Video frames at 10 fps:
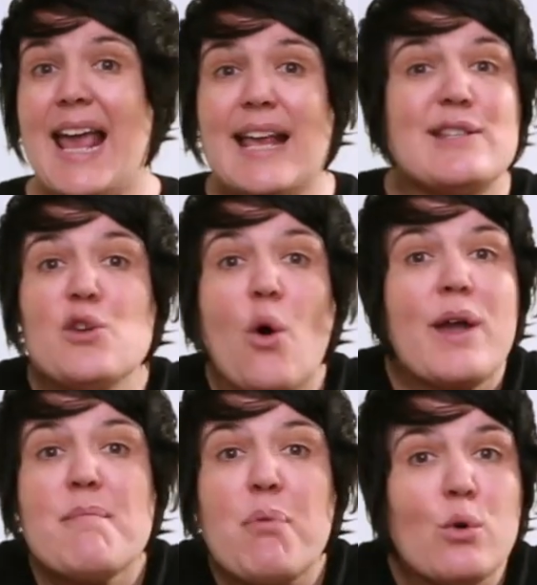It's
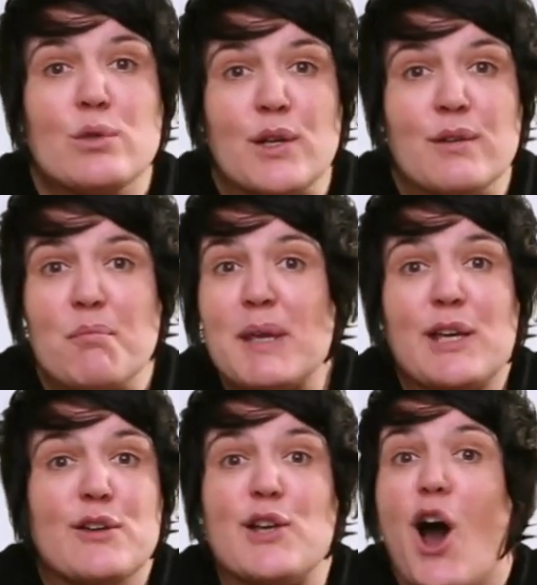not important
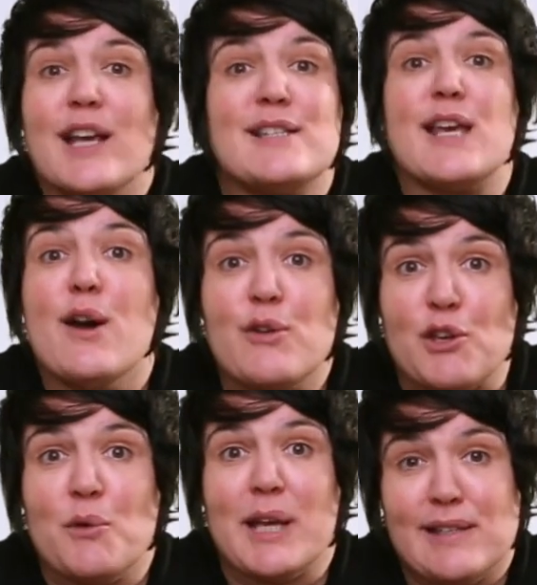because I tell
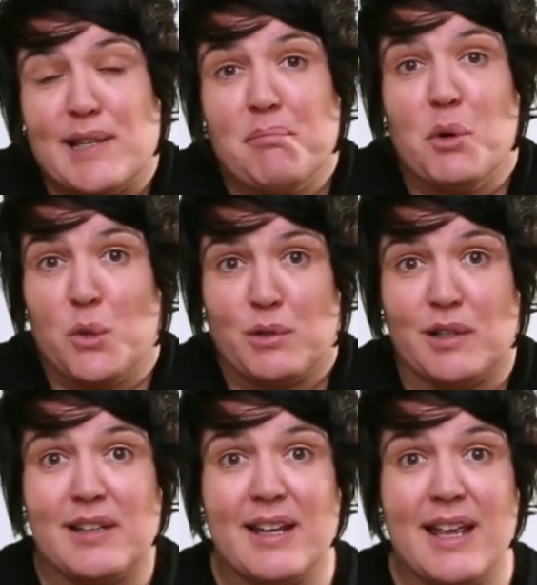you it's
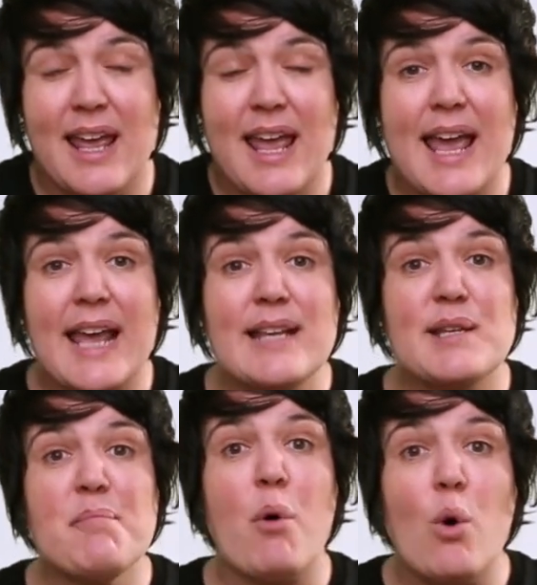important. It's
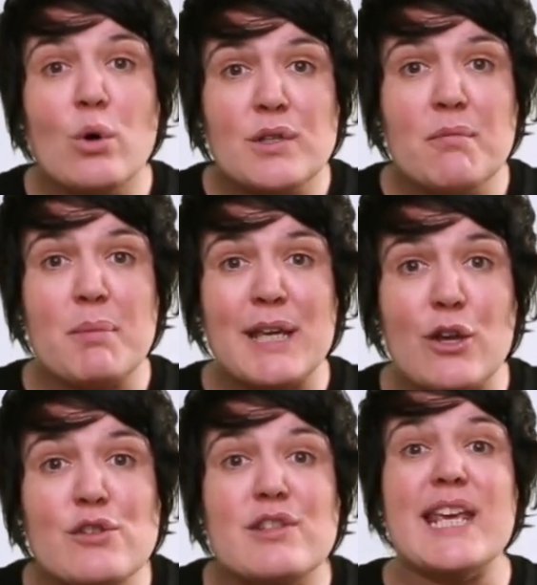important
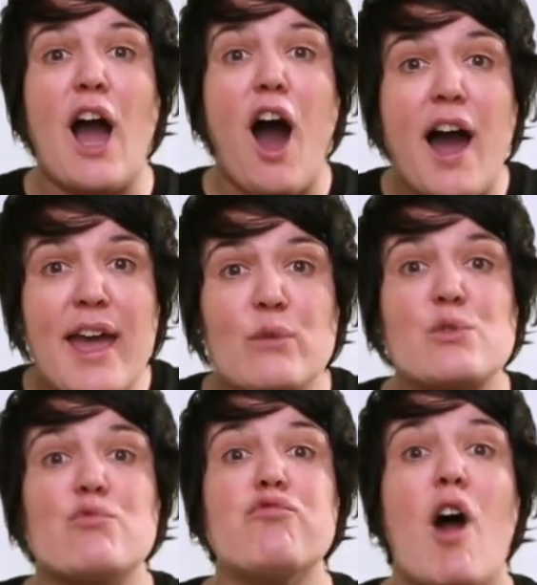because the
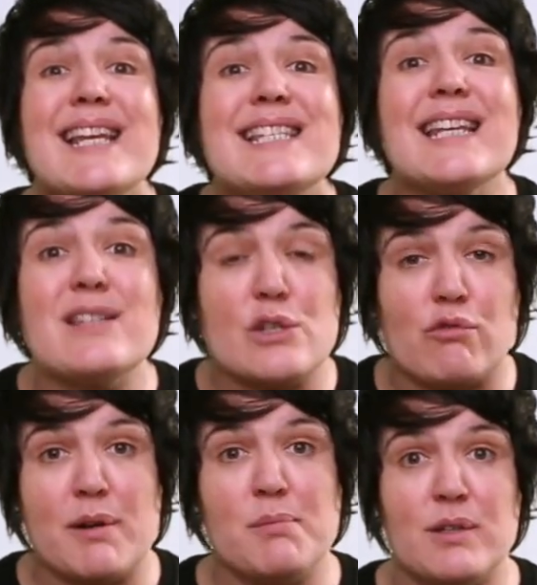IELTS writing
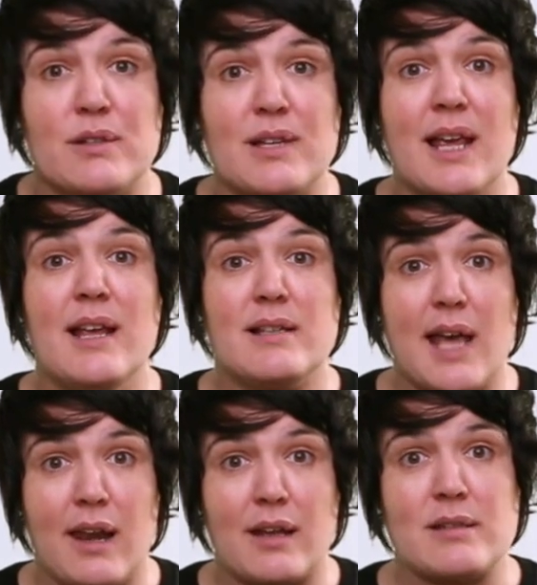descriptors
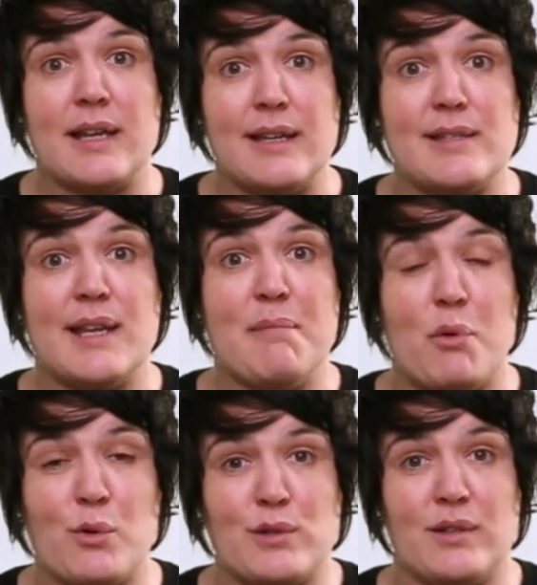tell us it's
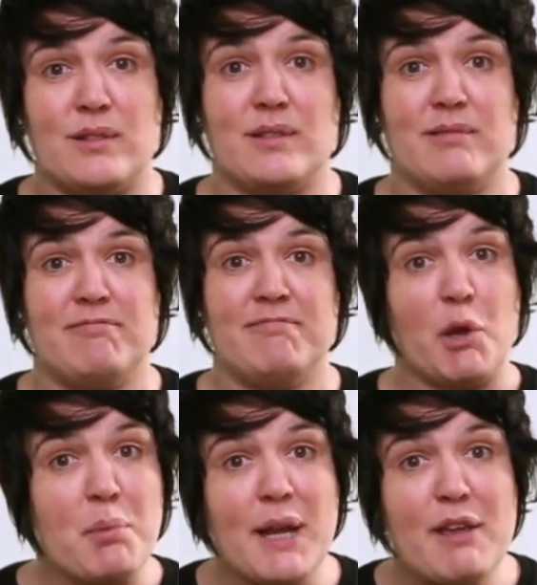important.
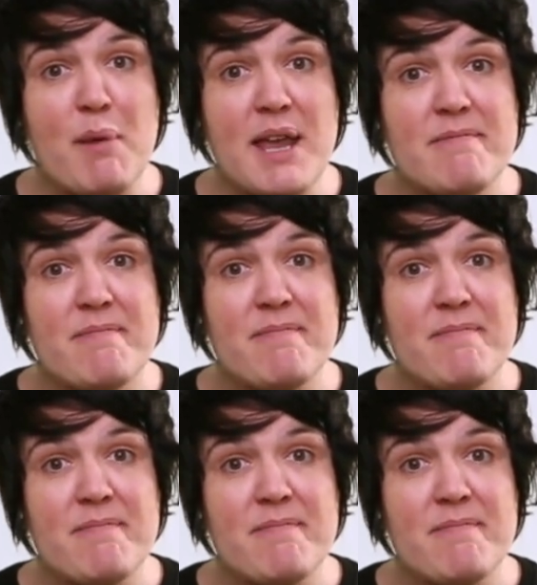Don't believe me?